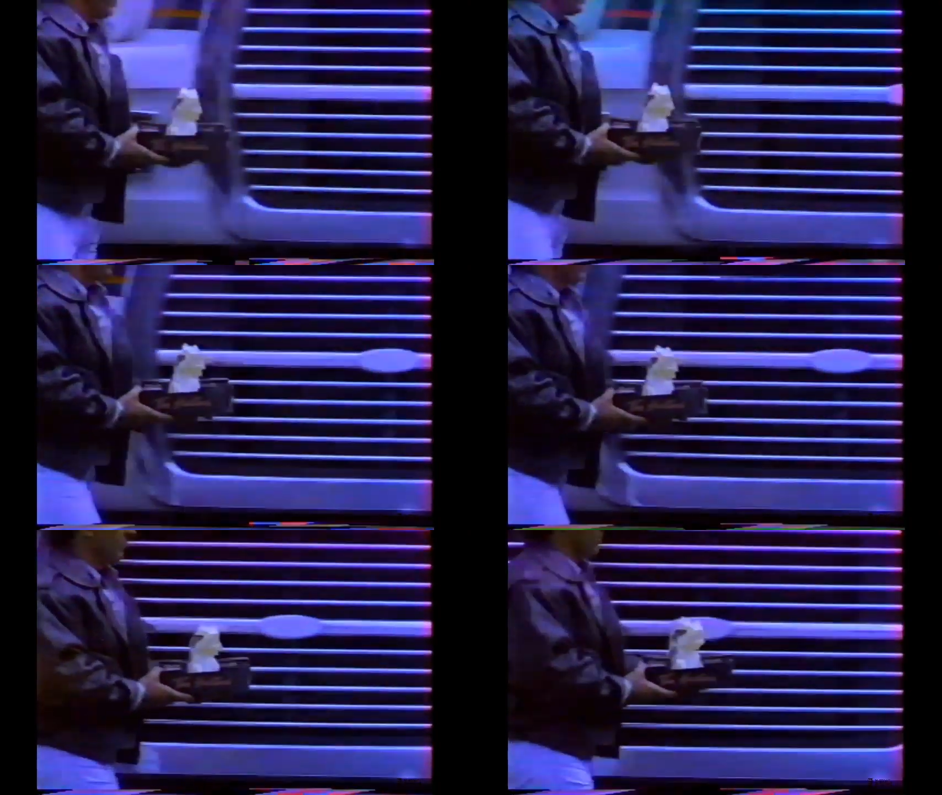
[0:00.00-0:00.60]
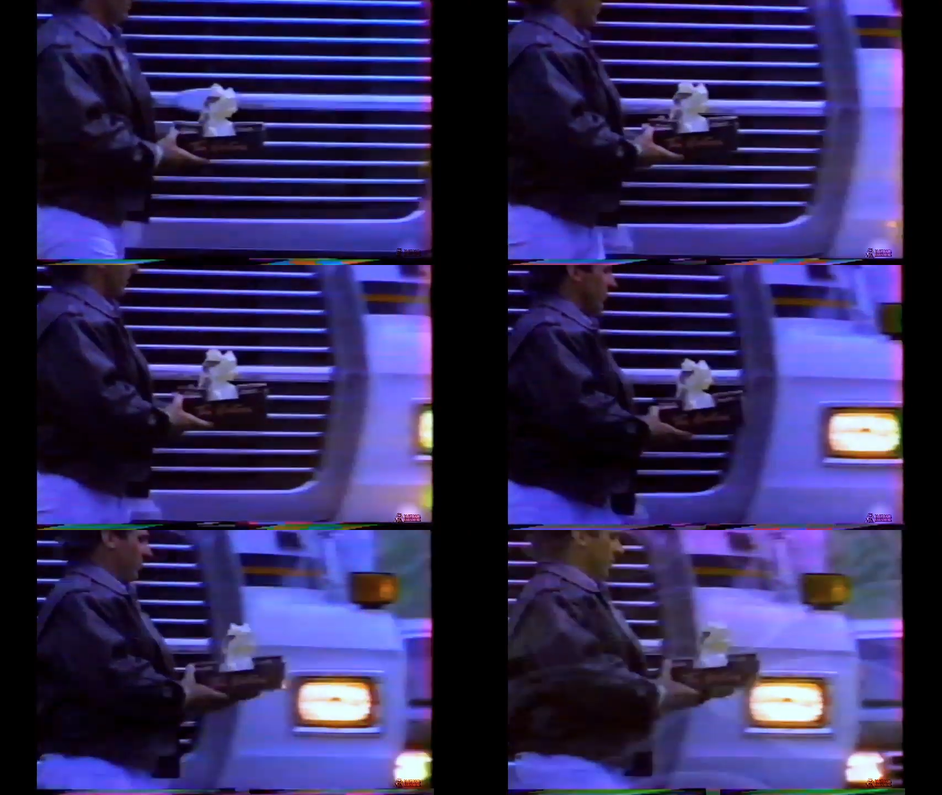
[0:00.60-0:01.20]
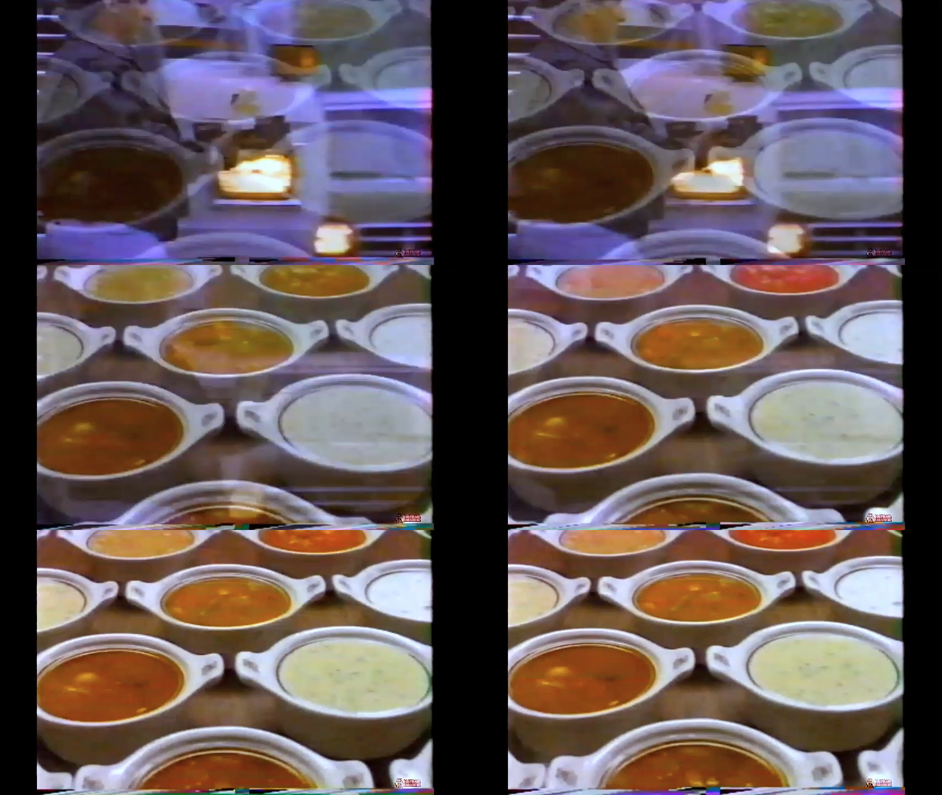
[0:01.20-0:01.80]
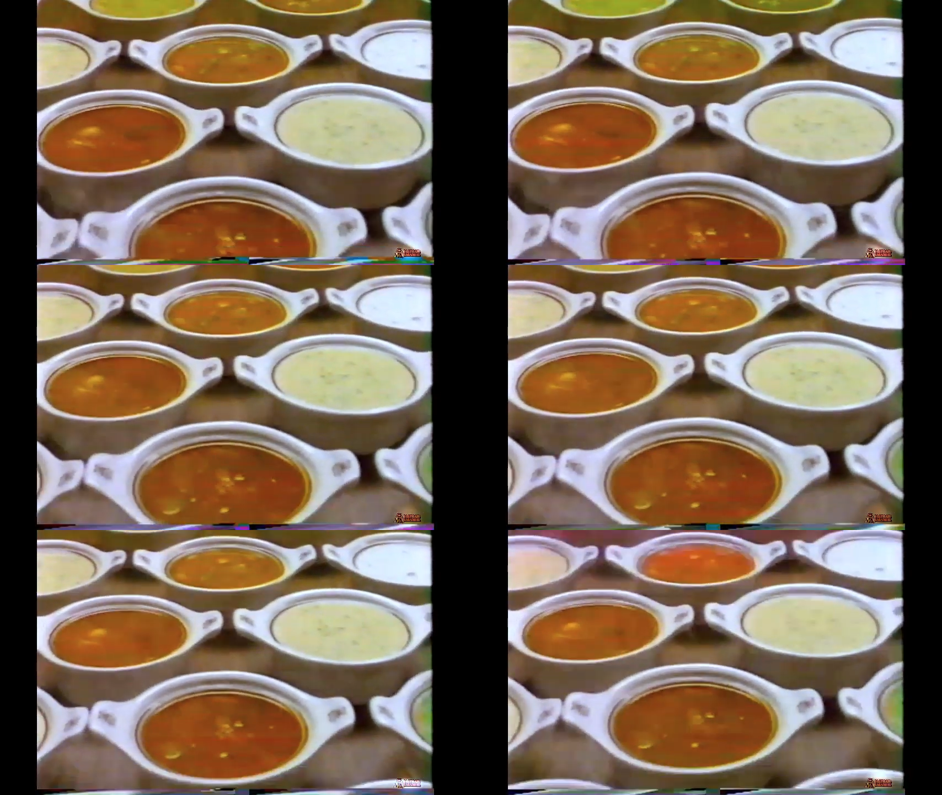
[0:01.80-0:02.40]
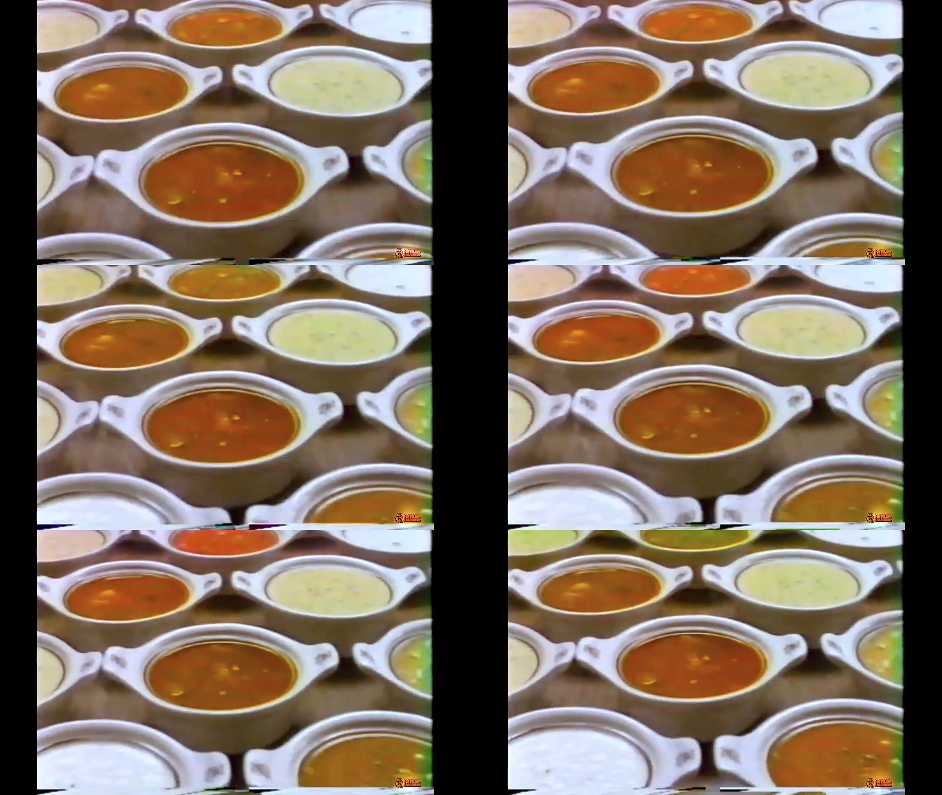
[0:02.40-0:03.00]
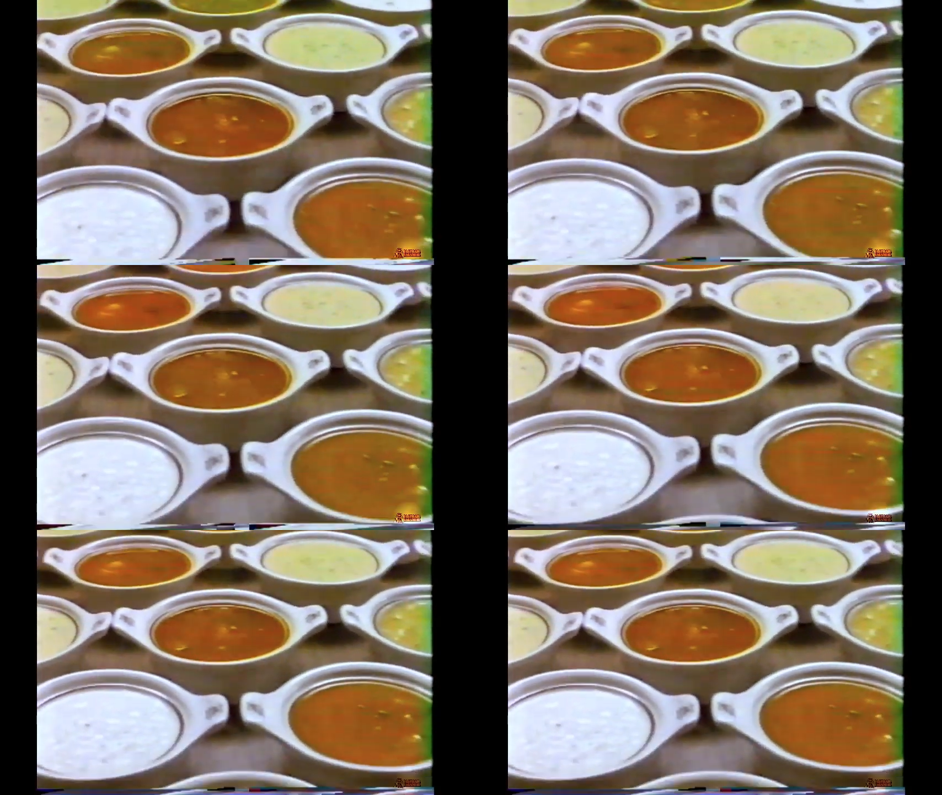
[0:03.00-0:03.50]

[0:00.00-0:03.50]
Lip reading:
Nobody's mouth can be seen.